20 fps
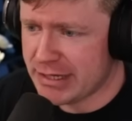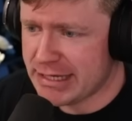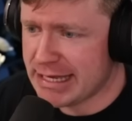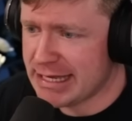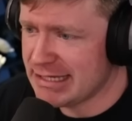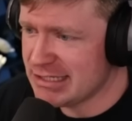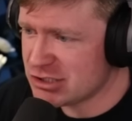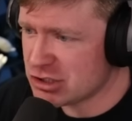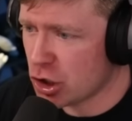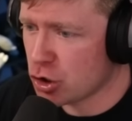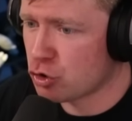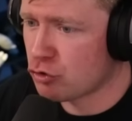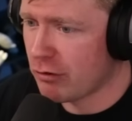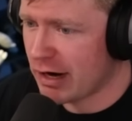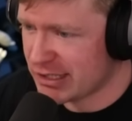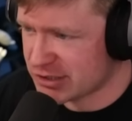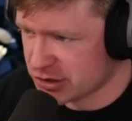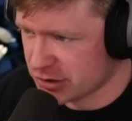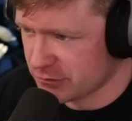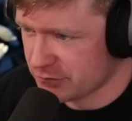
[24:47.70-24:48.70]
he is
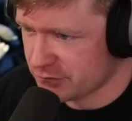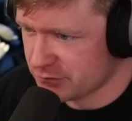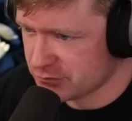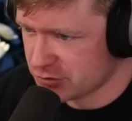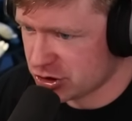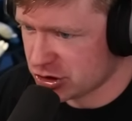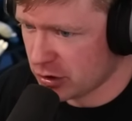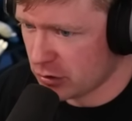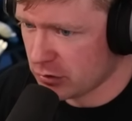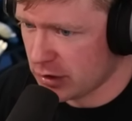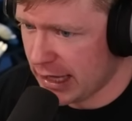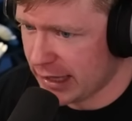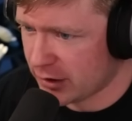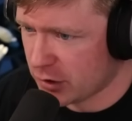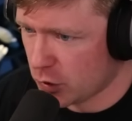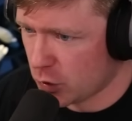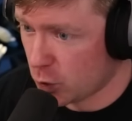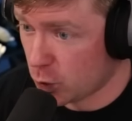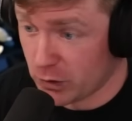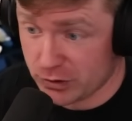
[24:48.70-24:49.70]
aggressive, so
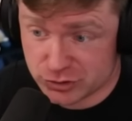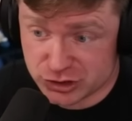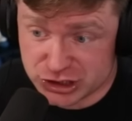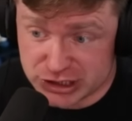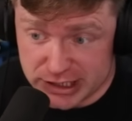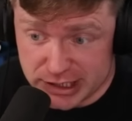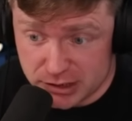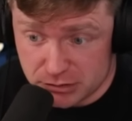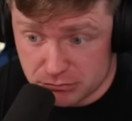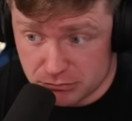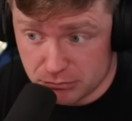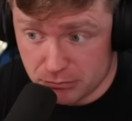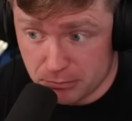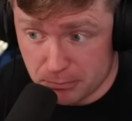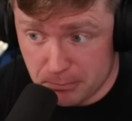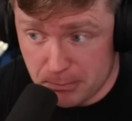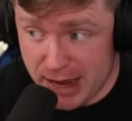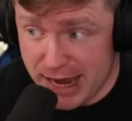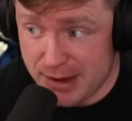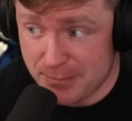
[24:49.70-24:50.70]
like, we'll see.
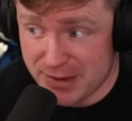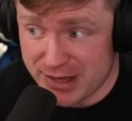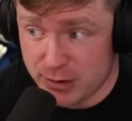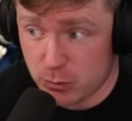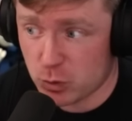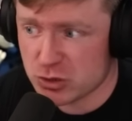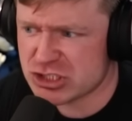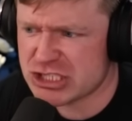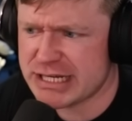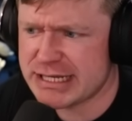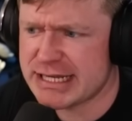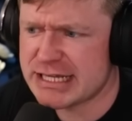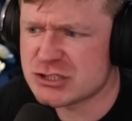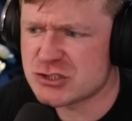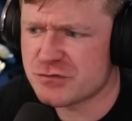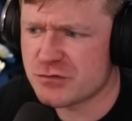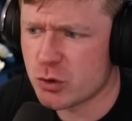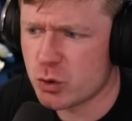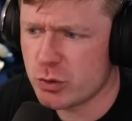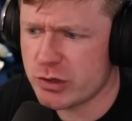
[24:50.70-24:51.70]
Maybe once he
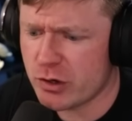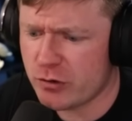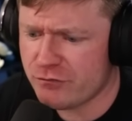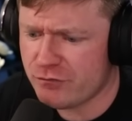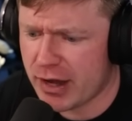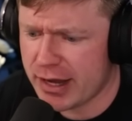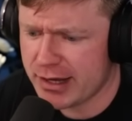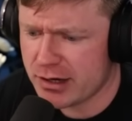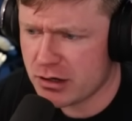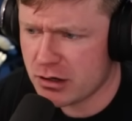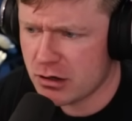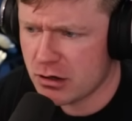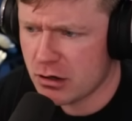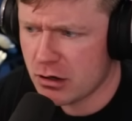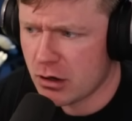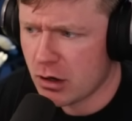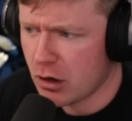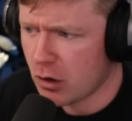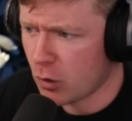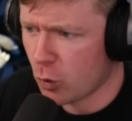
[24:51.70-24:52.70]
needs food, he'll fight,
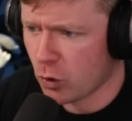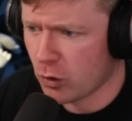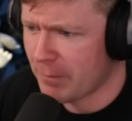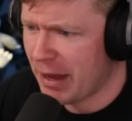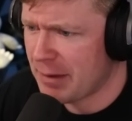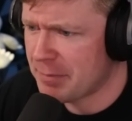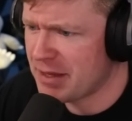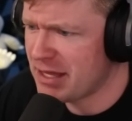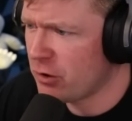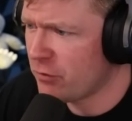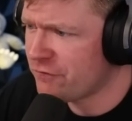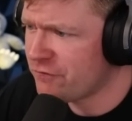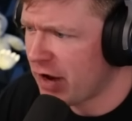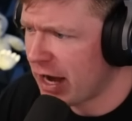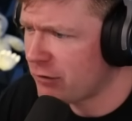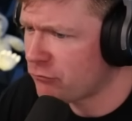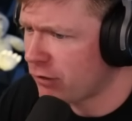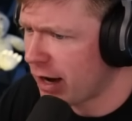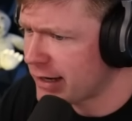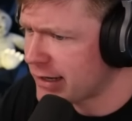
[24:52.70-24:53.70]
or maybe he'll
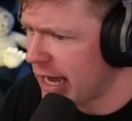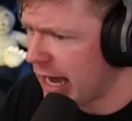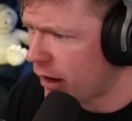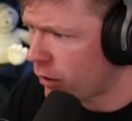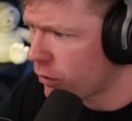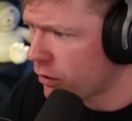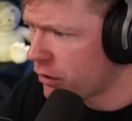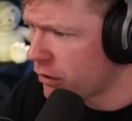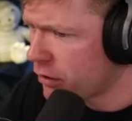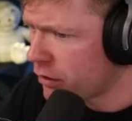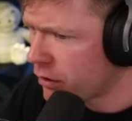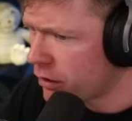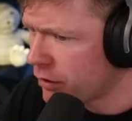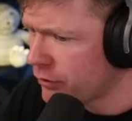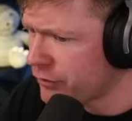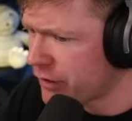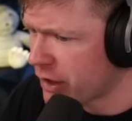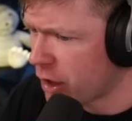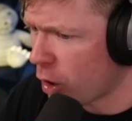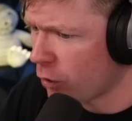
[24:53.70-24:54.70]
fight right now.
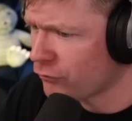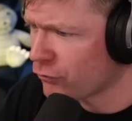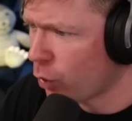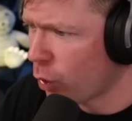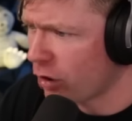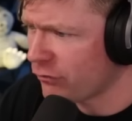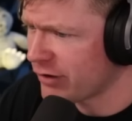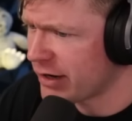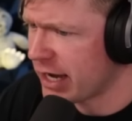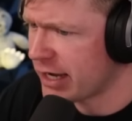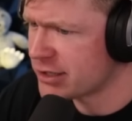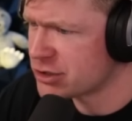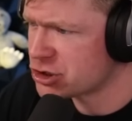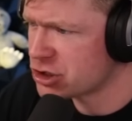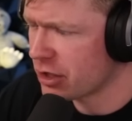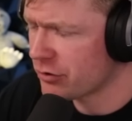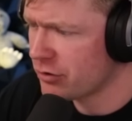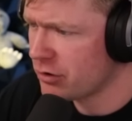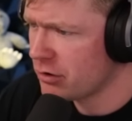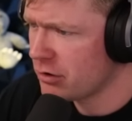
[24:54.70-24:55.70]
They are roaring at
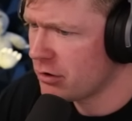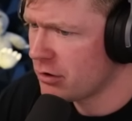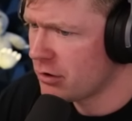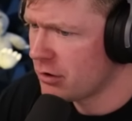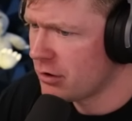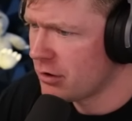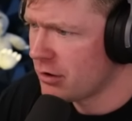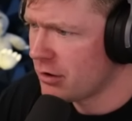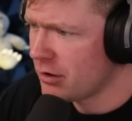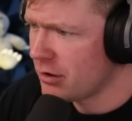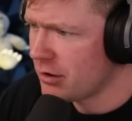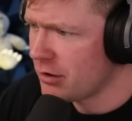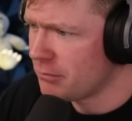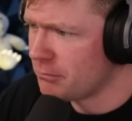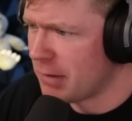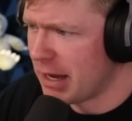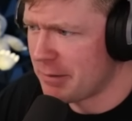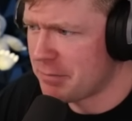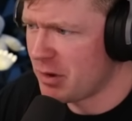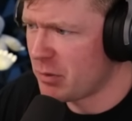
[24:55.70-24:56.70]
each other.
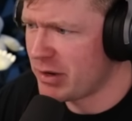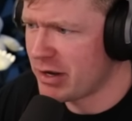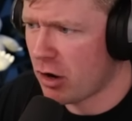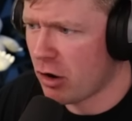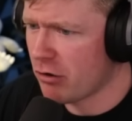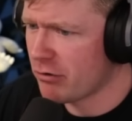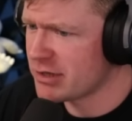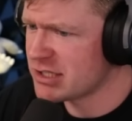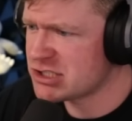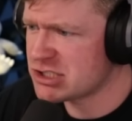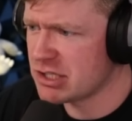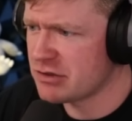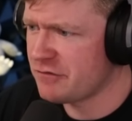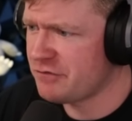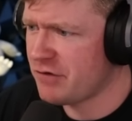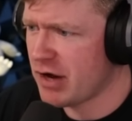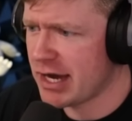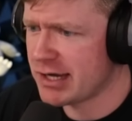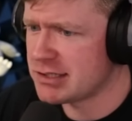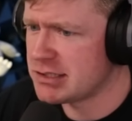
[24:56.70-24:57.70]
Maybe we already see the
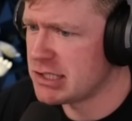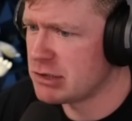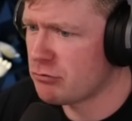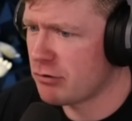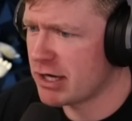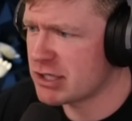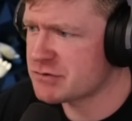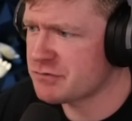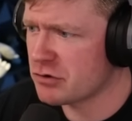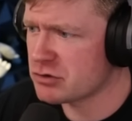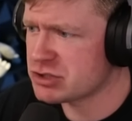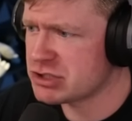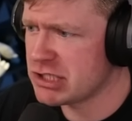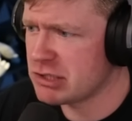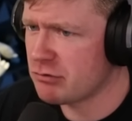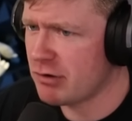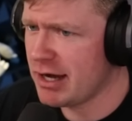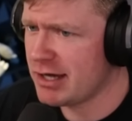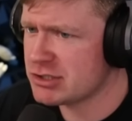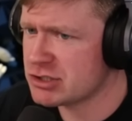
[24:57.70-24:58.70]
fight. D-Rex versus
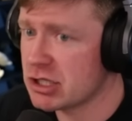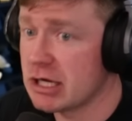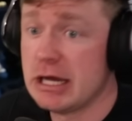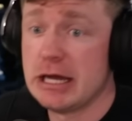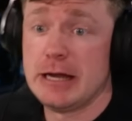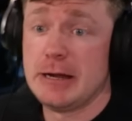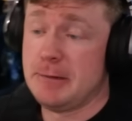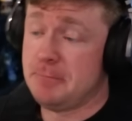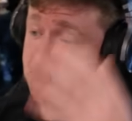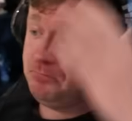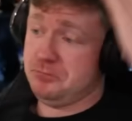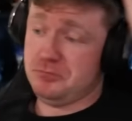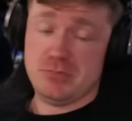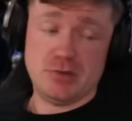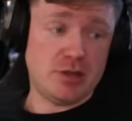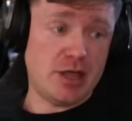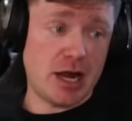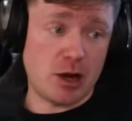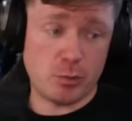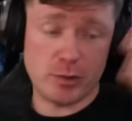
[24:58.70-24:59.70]
D-Rex.
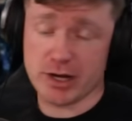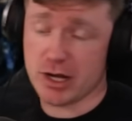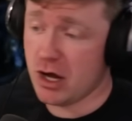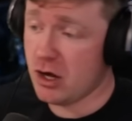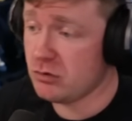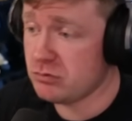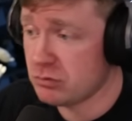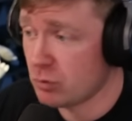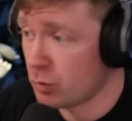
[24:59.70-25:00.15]
There we go.